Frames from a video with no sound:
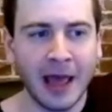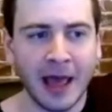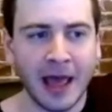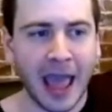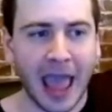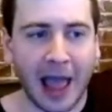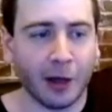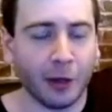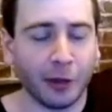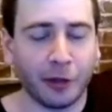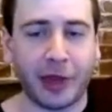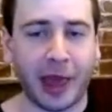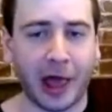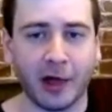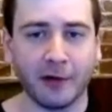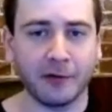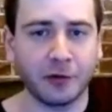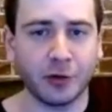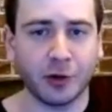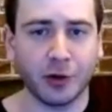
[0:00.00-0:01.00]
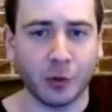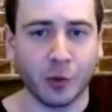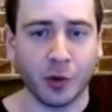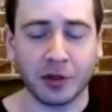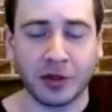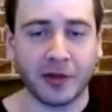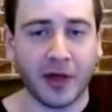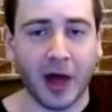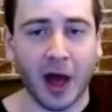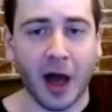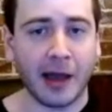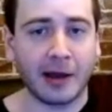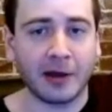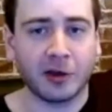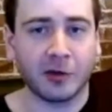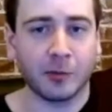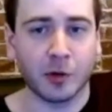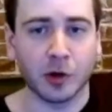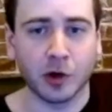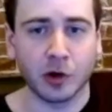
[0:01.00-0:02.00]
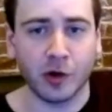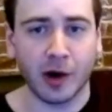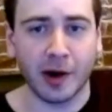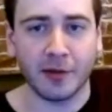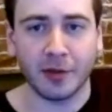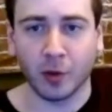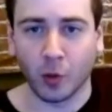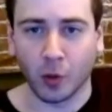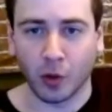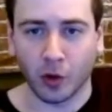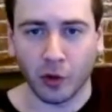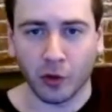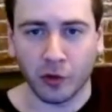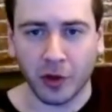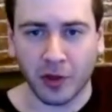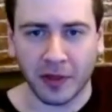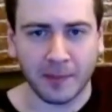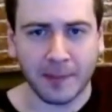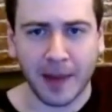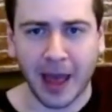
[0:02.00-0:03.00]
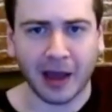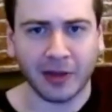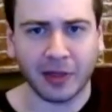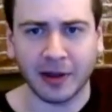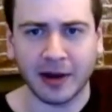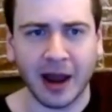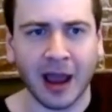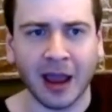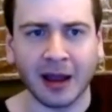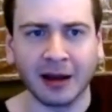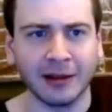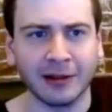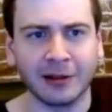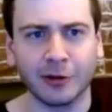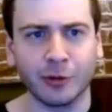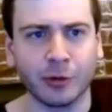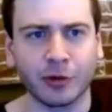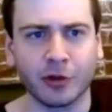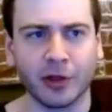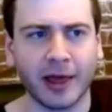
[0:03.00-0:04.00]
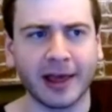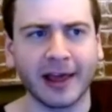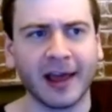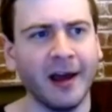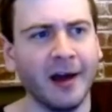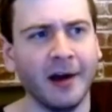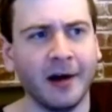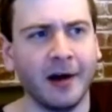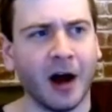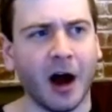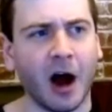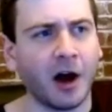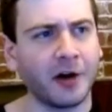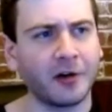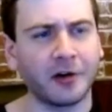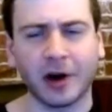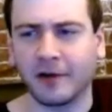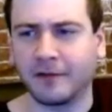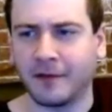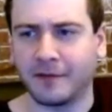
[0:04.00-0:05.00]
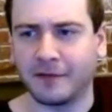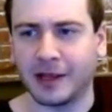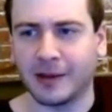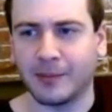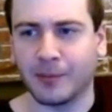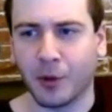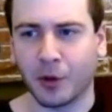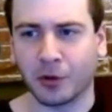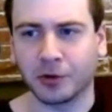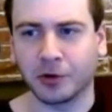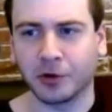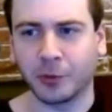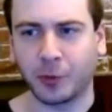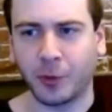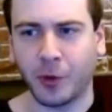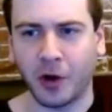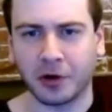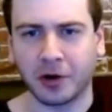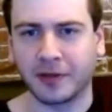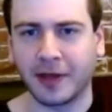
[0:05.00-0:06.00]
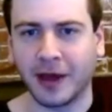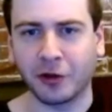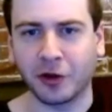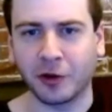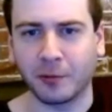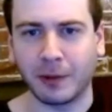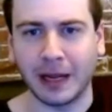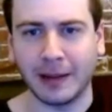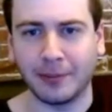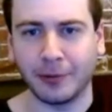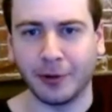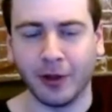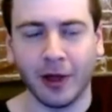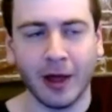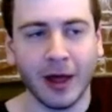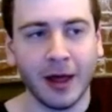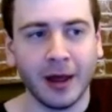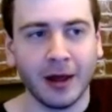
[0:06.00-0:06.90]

El Salvador once had the highest murder rate in the world. I think back in the 90s, it was like 150 murders per 100,000 people.